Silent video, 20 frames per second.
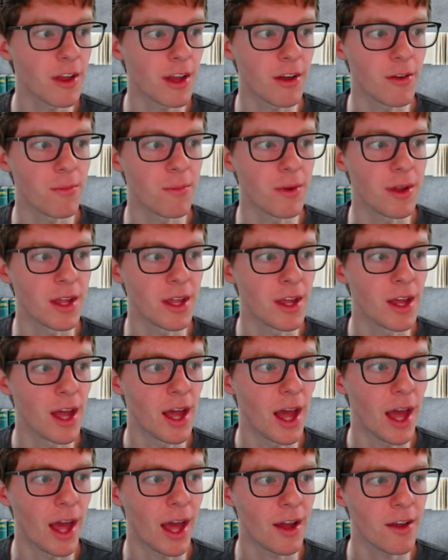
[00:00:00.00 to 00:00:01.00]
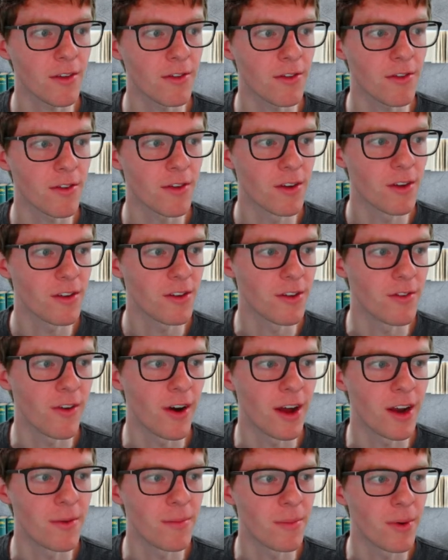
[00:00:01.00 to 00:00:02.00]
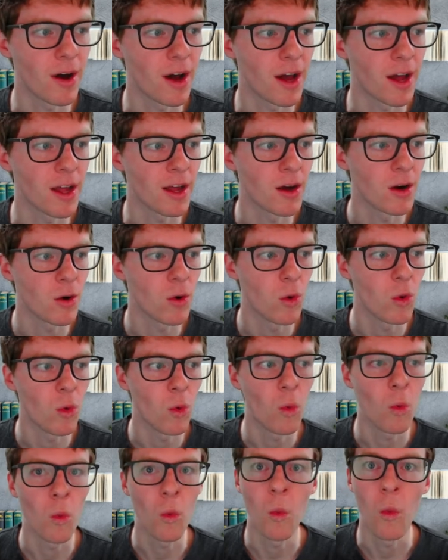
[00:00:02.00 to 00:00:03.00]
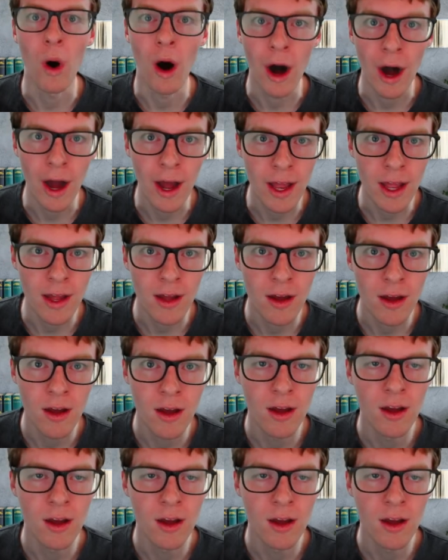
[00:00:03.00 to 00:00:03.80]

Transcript: it could be x divided by y.